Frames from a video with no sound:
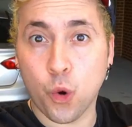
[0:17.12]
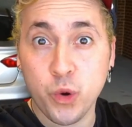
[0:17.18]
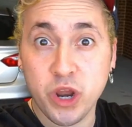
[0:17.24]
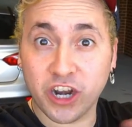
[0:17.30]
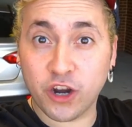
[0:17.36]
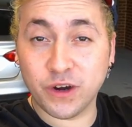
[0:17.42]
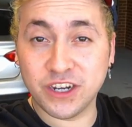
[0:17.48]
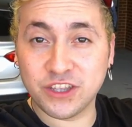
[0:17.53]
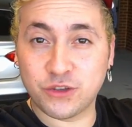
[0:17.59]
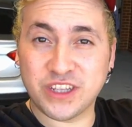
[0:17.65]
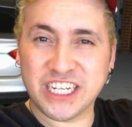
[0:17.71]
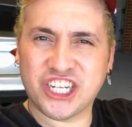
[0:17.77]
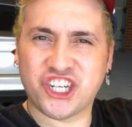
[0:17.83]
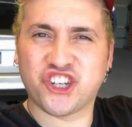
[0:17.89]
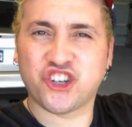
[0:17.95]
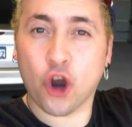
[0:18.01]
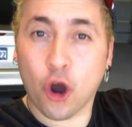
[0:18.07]
We are going to this
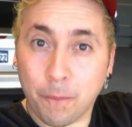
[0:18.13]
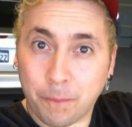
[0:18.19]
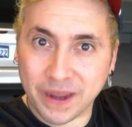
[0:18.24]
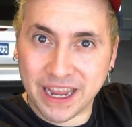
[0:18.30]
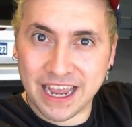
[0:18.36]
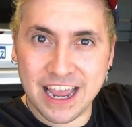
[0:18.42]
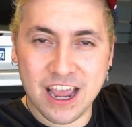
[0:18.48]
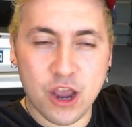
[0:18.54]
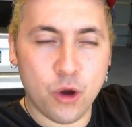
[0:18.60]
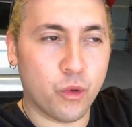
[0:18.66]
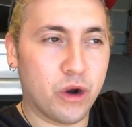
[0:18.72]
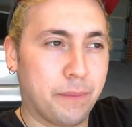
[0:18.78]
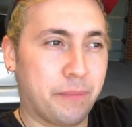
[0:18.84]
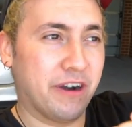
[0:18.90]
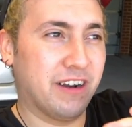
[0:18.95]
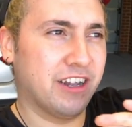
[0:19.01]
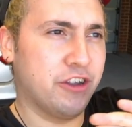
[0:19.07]
shop where
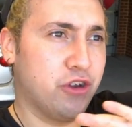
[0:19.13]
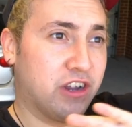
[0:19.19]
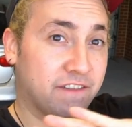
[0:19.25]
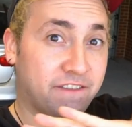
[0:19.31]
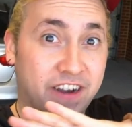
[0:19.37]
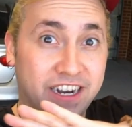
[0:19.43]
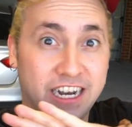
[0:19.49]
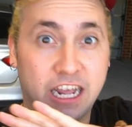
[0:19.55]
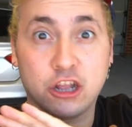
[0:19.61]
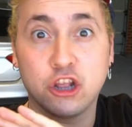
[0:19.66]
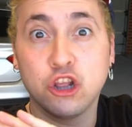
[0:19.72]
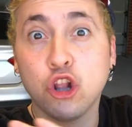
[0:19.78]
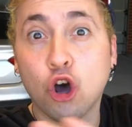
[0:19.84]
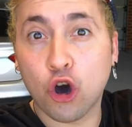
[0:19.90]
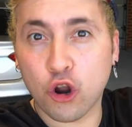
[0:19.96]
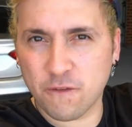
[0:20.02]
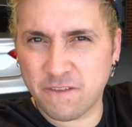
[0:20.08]
apparently you can find a
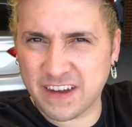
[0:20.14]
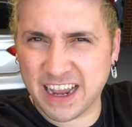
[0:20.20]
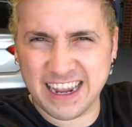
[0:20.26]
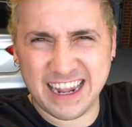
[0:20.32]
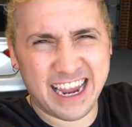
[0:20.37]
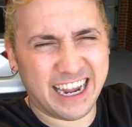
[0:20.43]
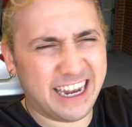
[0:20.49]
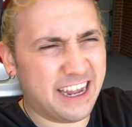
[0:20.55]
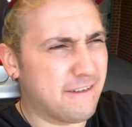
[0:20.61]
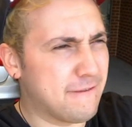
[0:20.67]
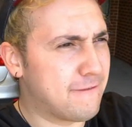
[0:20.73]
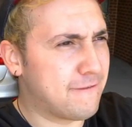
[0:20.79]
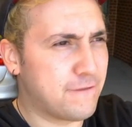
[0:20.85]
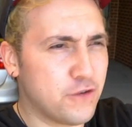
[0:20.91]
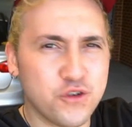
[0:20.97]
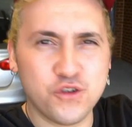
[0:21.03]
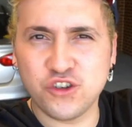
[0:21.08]
lot of Canadian
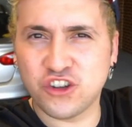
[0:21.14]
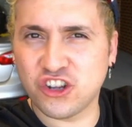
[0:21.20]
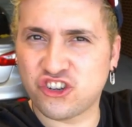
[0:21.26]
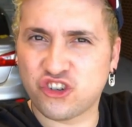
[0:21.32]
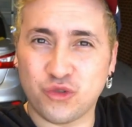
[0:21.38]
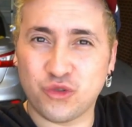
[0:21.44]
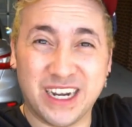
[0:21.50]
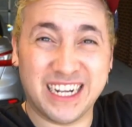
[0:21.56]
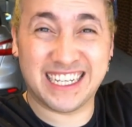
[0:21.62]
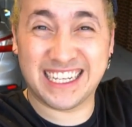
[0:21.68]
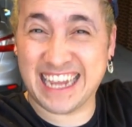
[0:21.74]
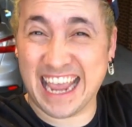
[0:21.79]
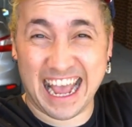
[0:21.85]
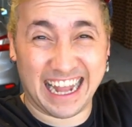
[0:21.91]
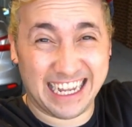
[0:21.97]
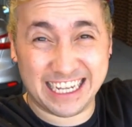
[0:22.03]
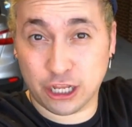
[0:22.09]
food, treats,
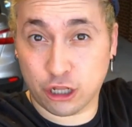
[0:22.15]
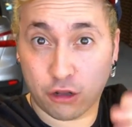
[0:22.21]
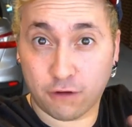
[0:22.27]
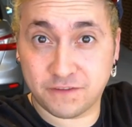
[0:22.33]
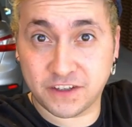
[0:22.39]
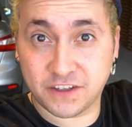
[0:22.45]
candies, a lot of